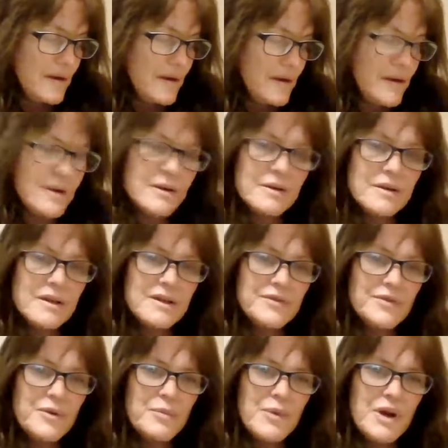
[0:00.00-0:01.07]
At least
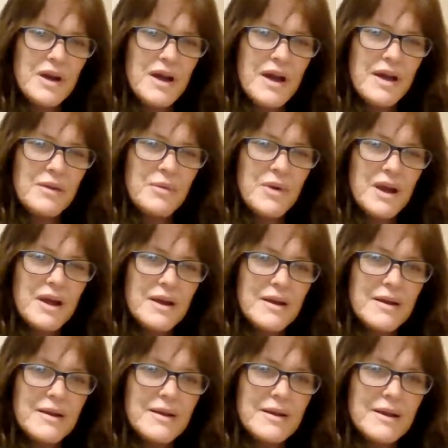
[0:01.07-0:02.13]
from what
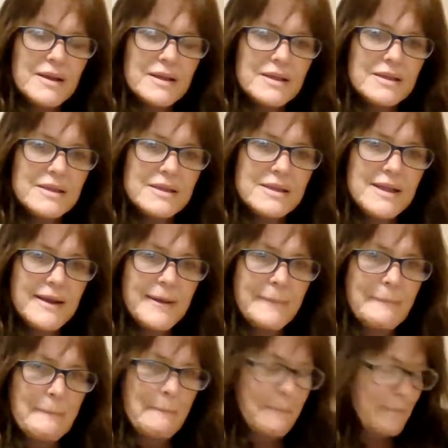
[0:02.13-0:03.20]
let's see.
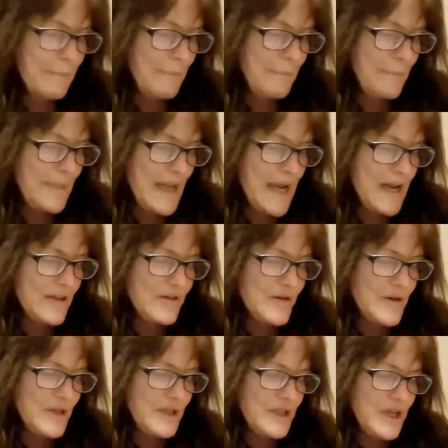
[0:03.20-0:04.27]
The answer
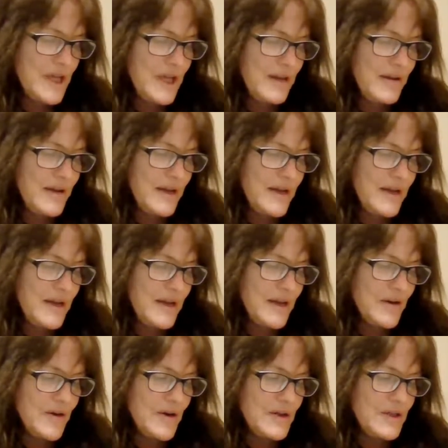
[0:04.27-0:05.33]
is D,
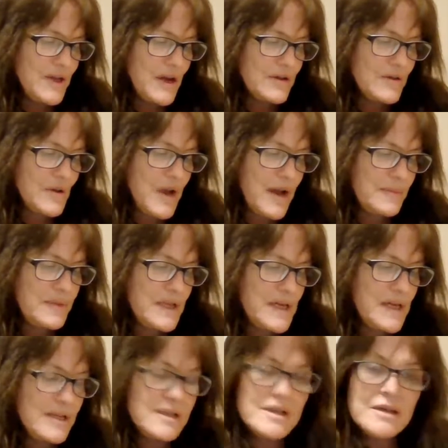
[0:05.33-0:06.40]
encourage sexual
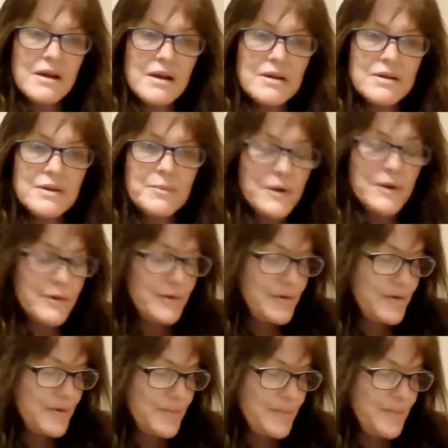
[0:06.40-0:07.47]
abstinence and condom
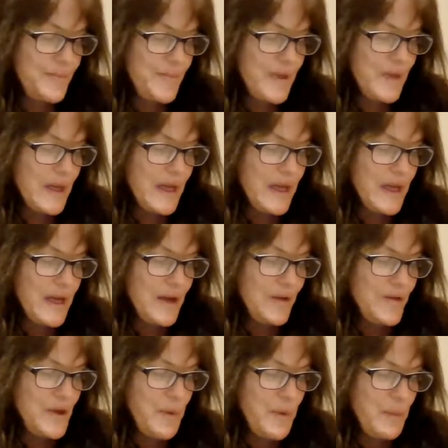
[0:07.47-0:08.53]
use.
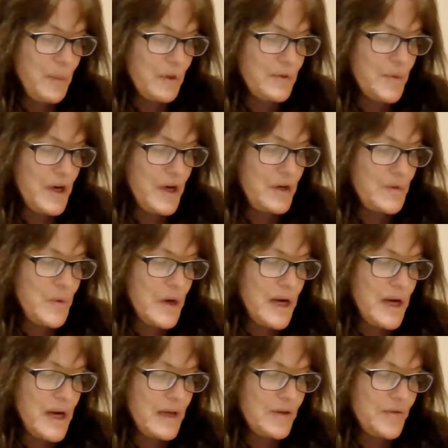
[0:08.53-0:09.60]
Healthy People 2020
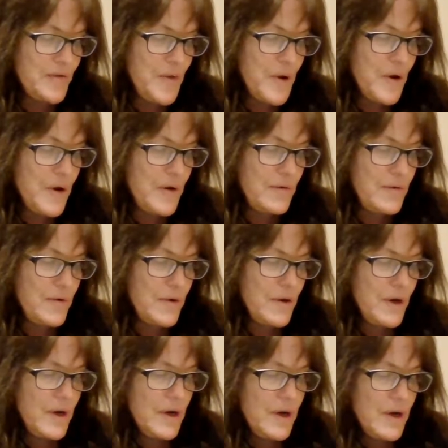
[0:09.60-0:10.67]
has 4
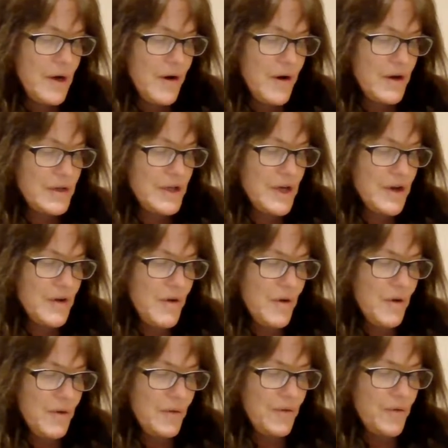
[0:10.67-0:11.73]
overarching
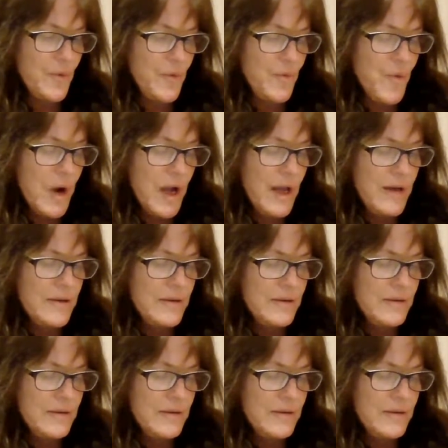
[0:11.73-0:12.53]
goals. 1,